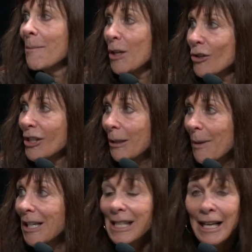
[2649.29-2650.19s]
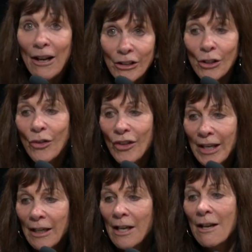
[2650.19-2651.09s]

music because I also think